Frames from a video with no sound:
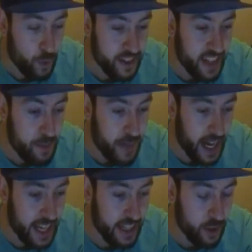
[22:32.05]
What's that,
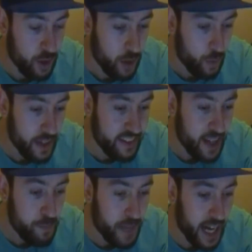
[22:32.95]
my... What is
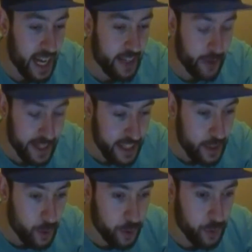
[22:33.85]
that, my Cranky
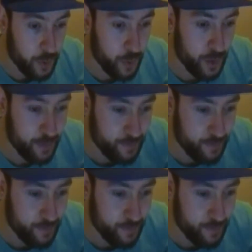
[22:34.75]
Crew?